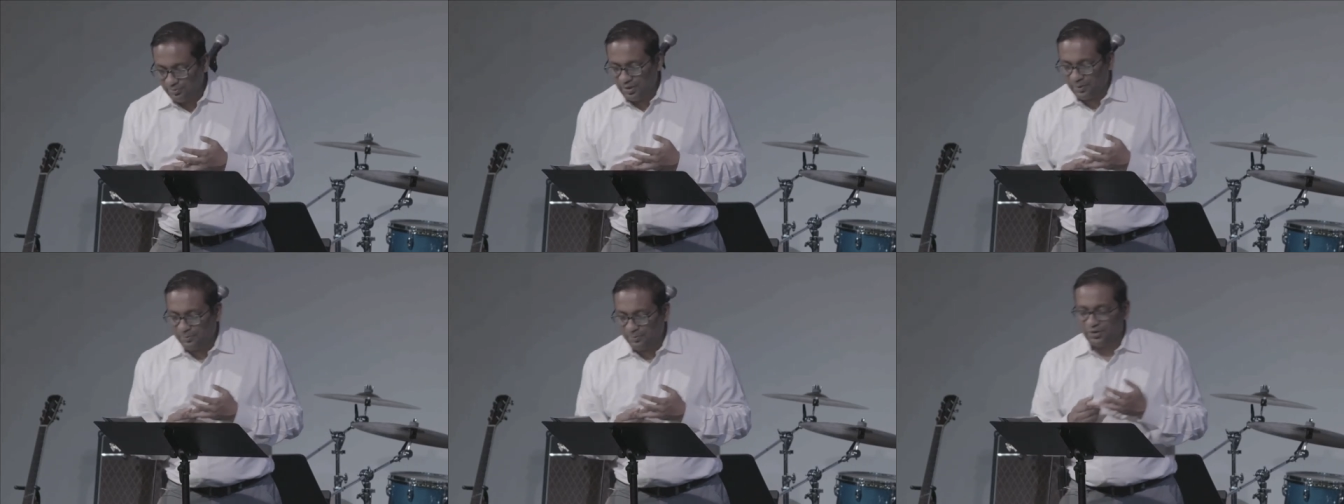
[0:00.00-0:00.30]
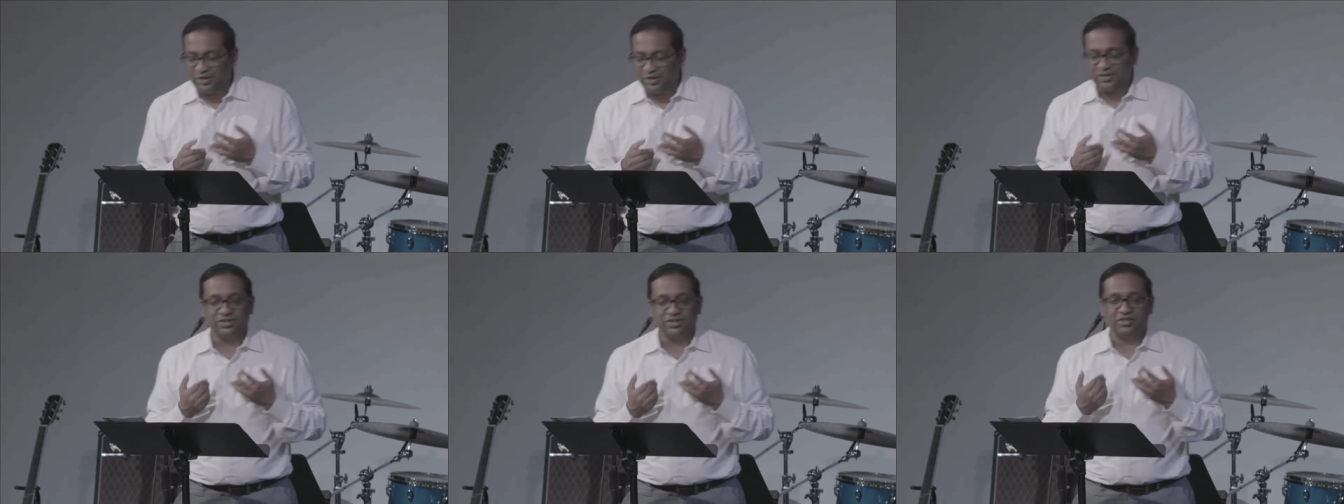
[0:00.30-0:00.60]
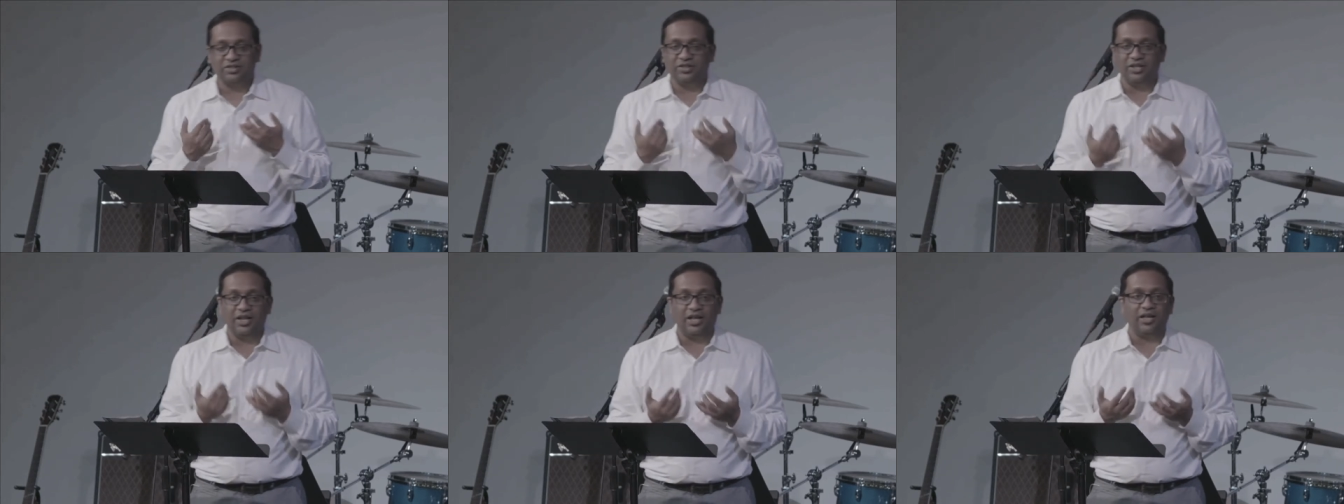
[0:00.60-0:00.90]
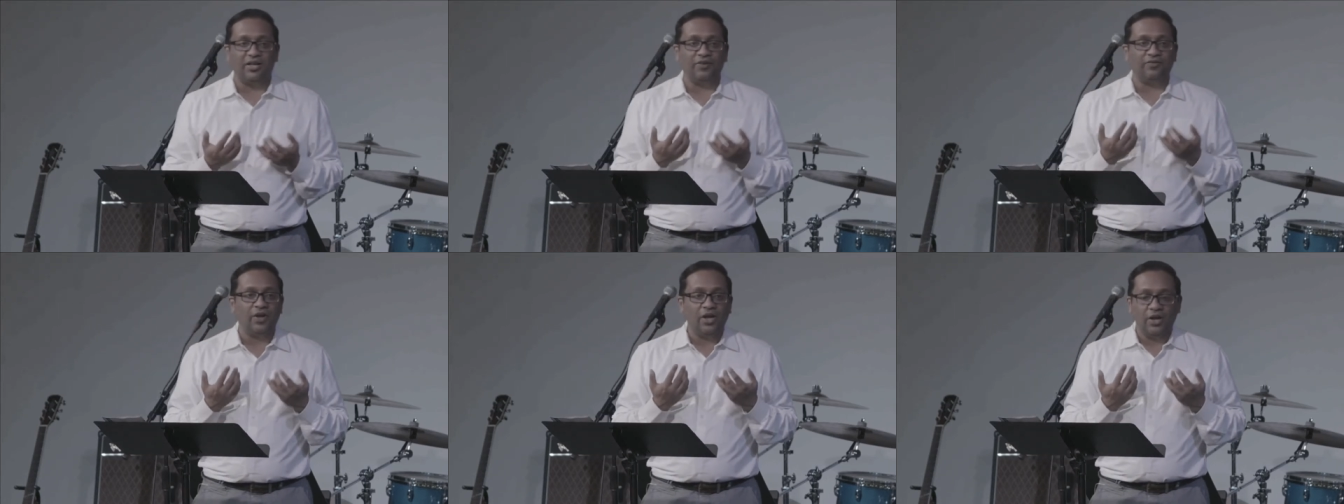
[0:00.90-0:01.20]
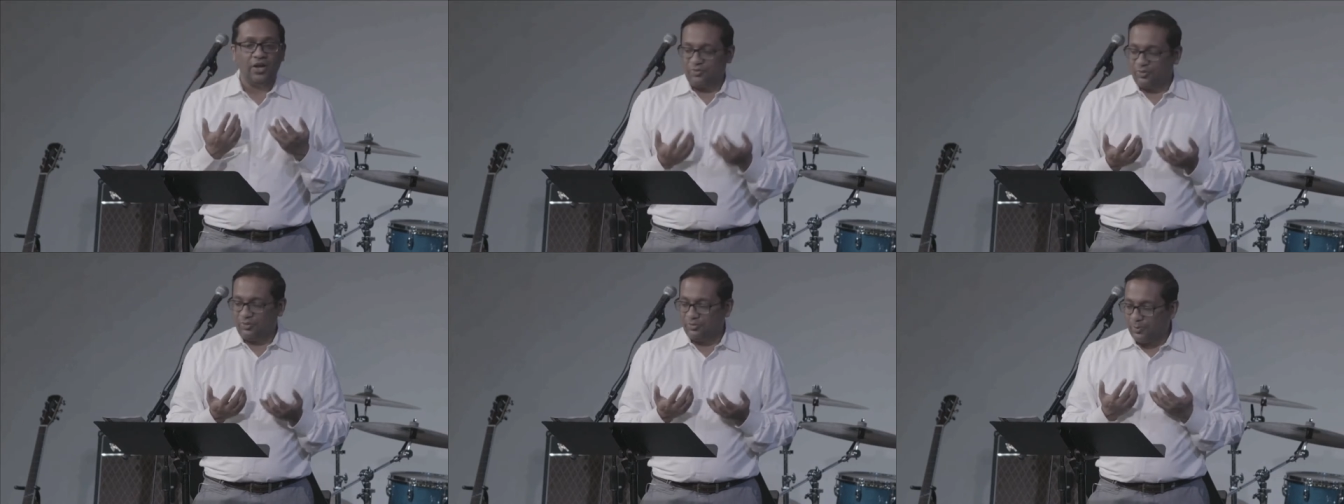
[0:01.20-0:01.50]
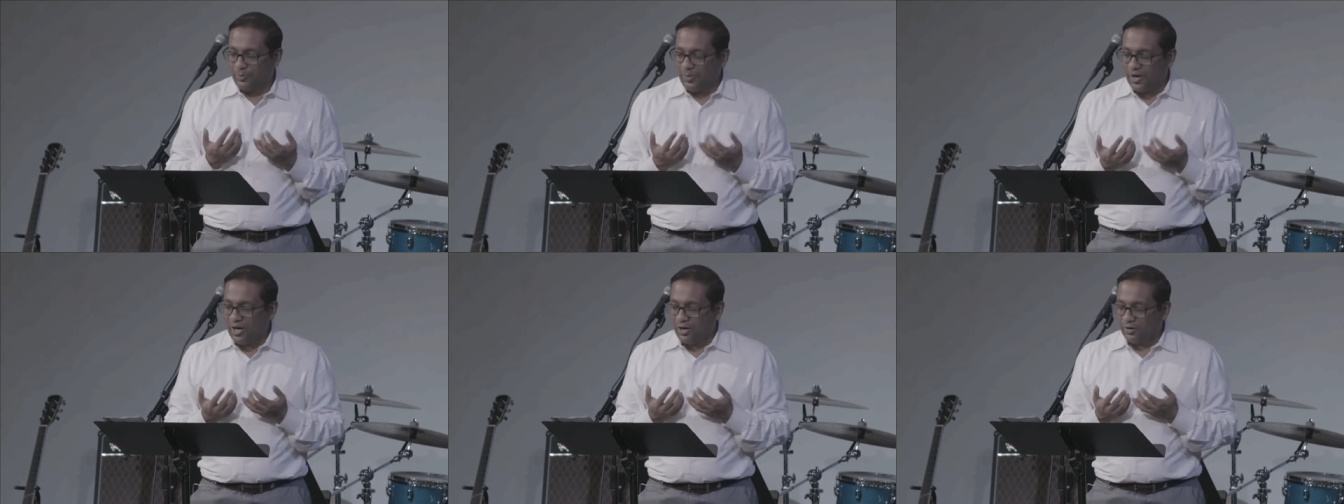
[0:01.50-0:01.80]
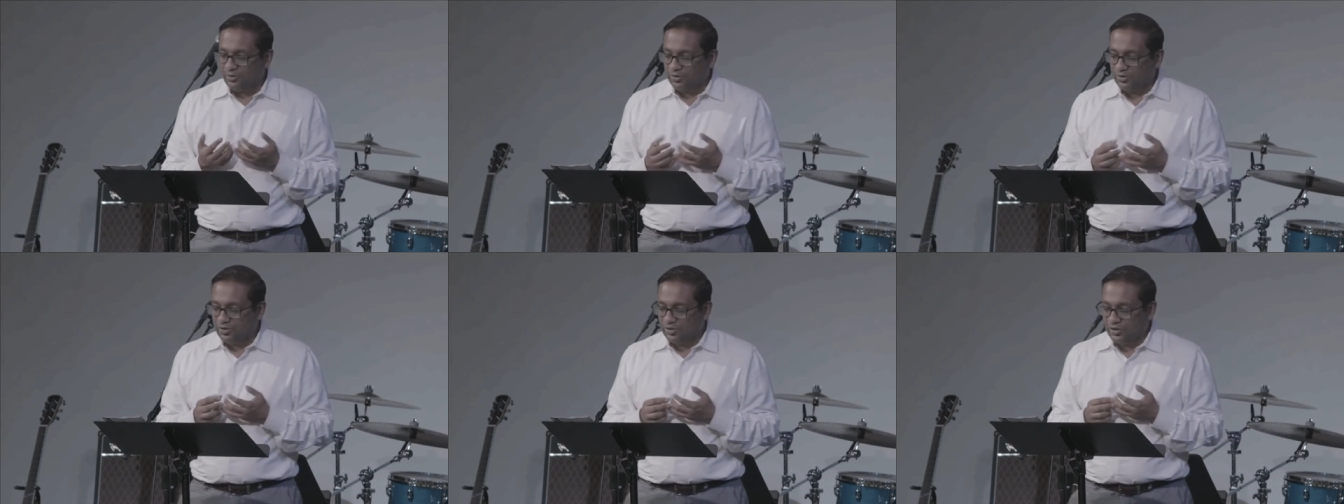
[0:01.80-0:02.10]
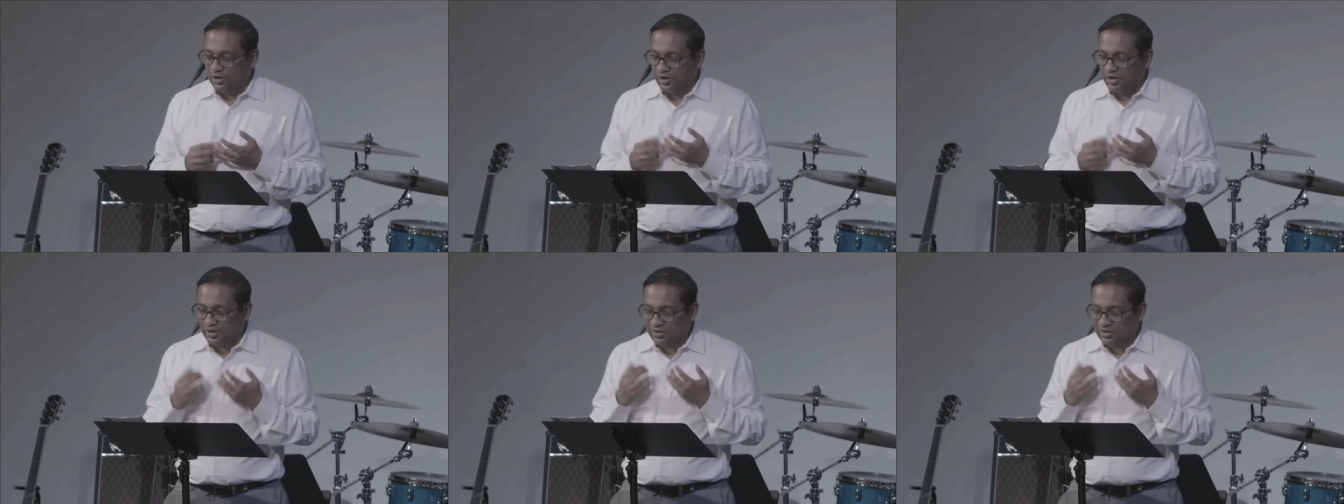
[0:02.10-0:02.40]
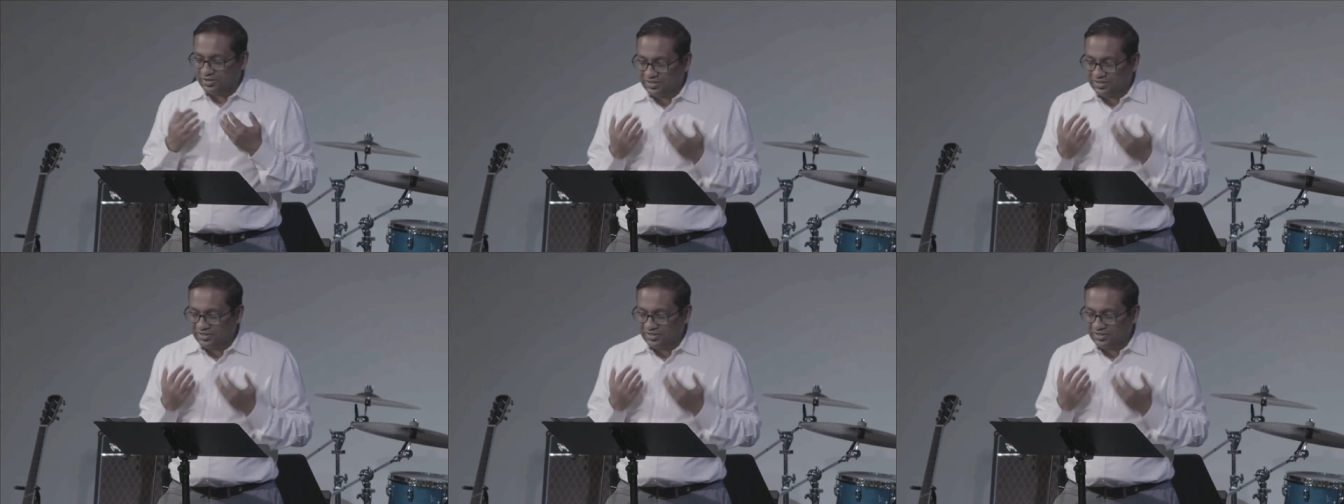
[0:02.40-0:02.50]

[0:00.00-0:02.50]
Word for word: my precious life from the power of the dog,